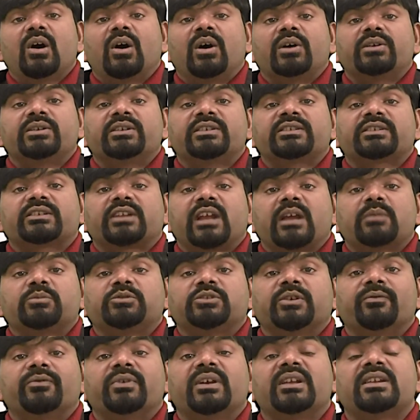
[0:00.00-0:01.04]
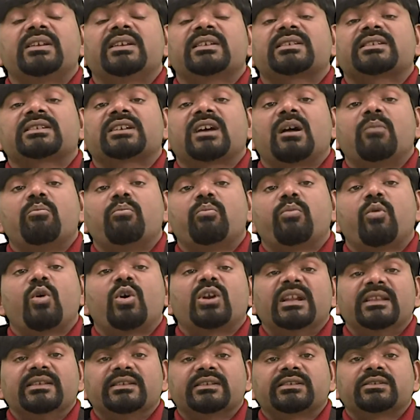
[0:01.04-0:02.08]
or describe the various
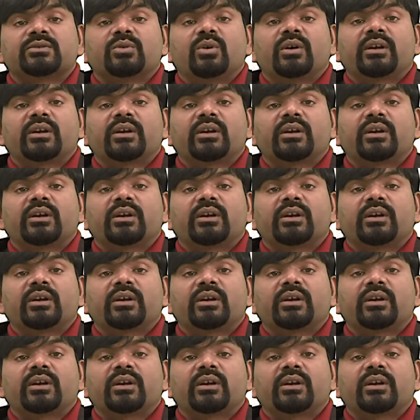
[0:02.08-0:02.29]
components.